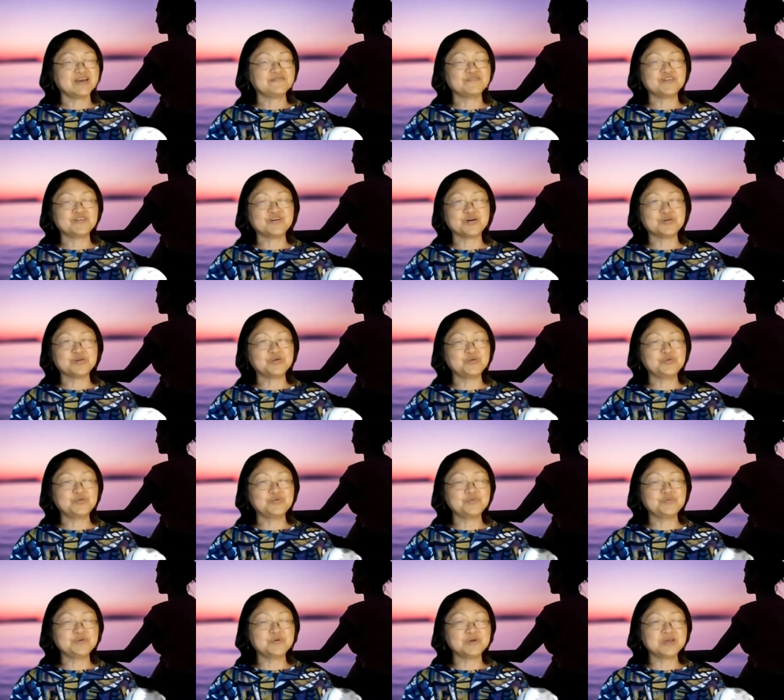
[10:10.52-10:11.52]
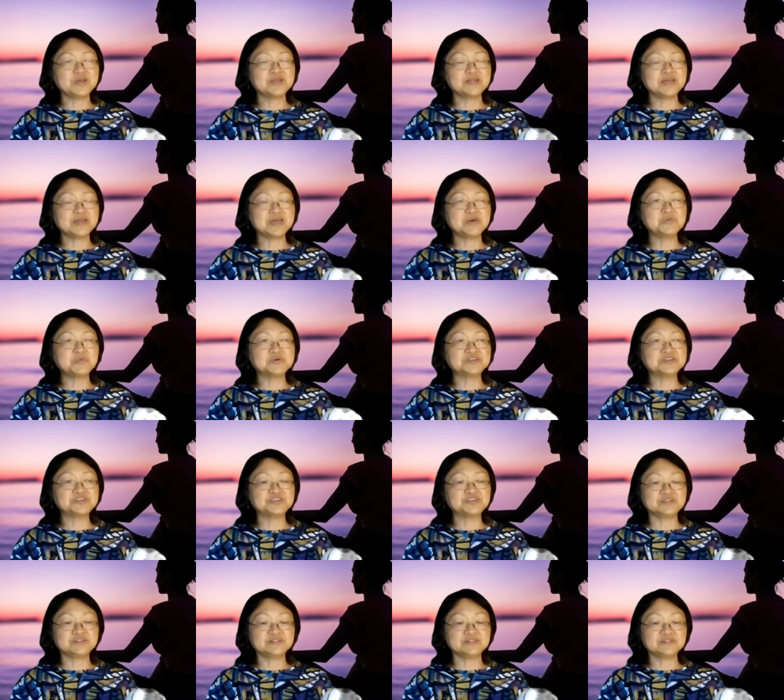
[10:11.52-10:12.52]
forgot who, it
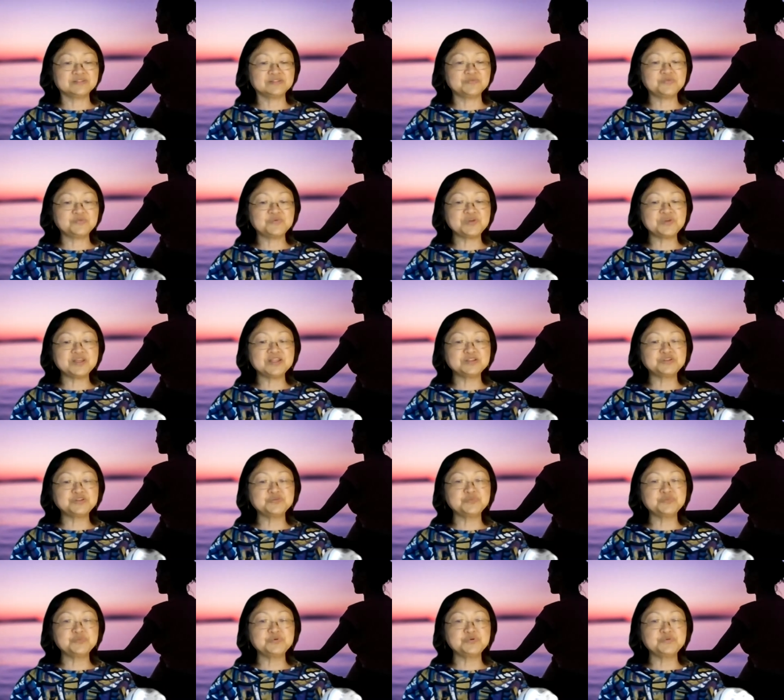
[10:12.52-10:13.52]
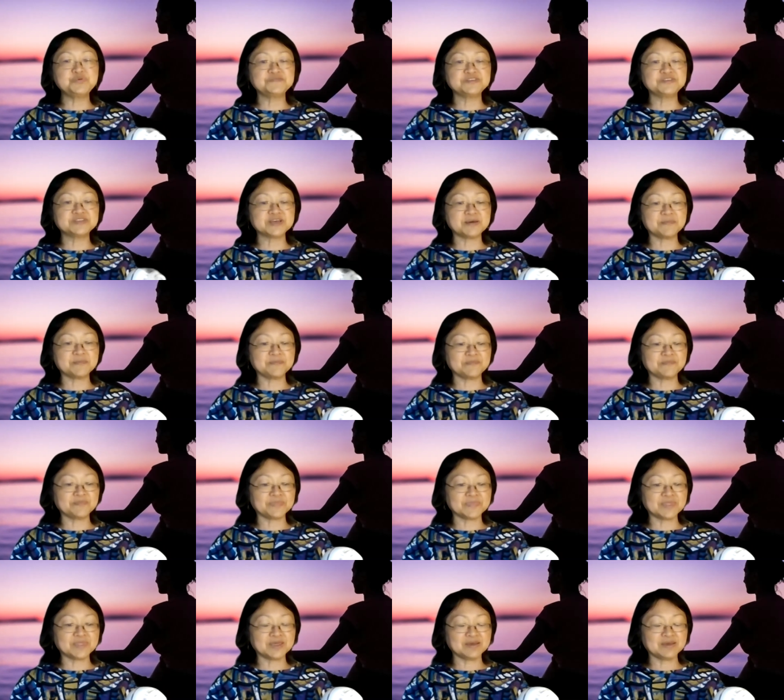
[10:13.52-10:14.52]
was really to move
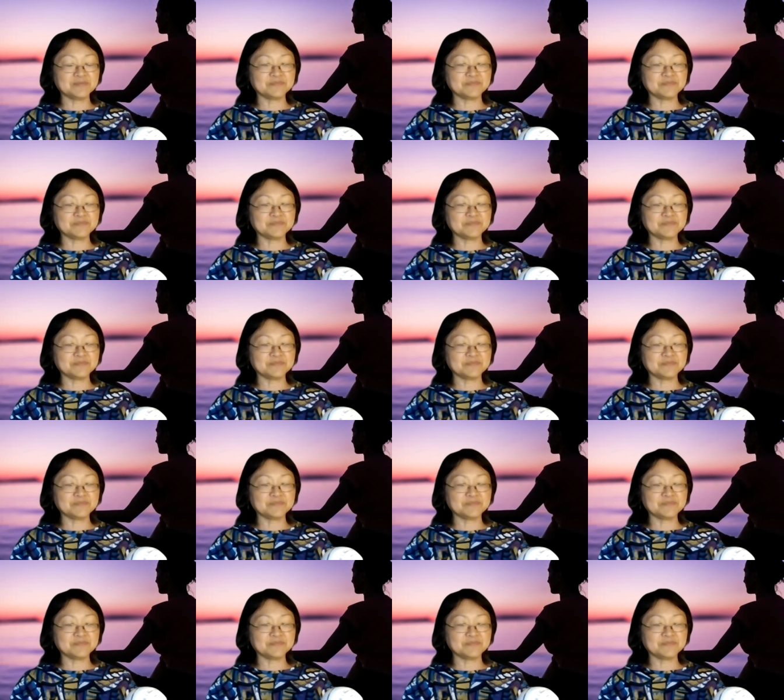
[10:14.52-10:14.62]
some